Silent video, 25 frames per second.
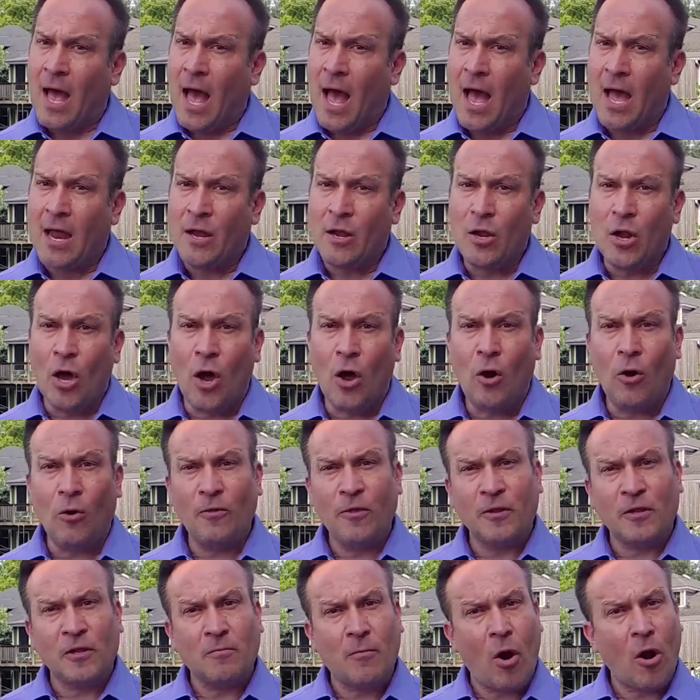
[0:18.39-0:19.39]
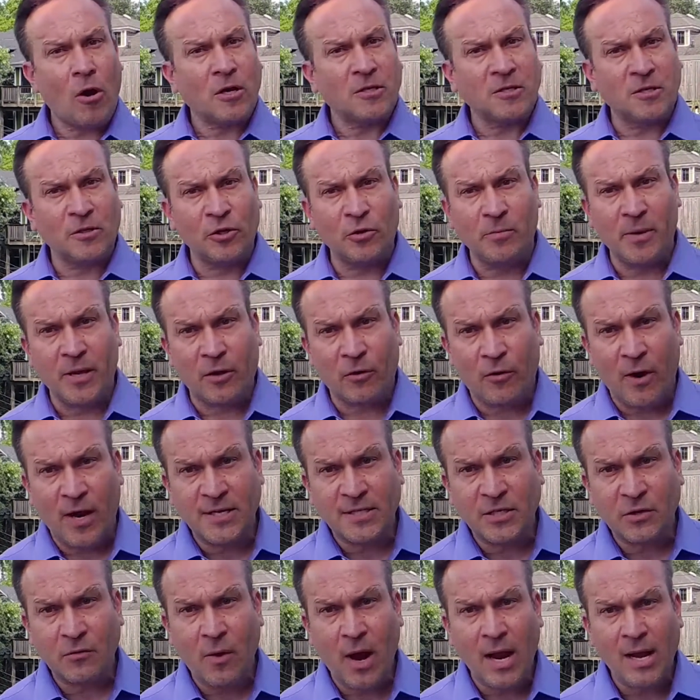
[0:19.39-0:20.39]
I know that the market's a little bit
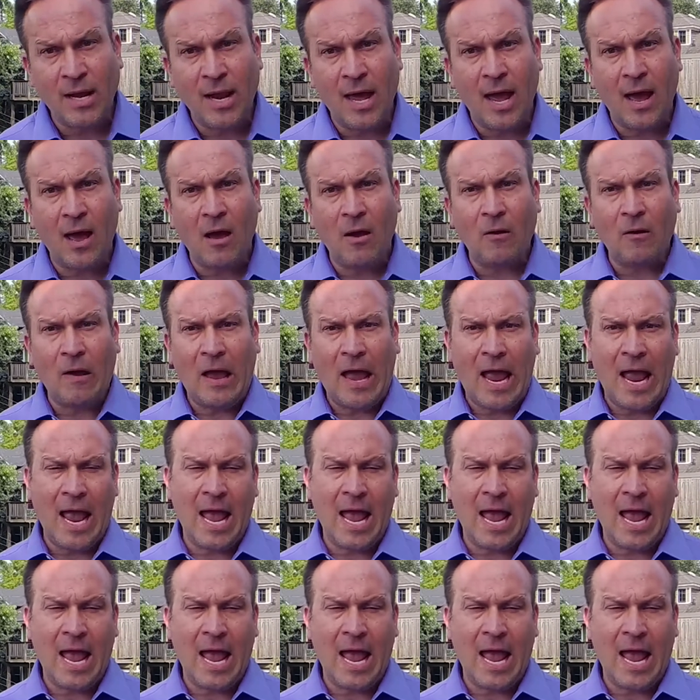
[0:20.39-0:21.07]
crazy right now,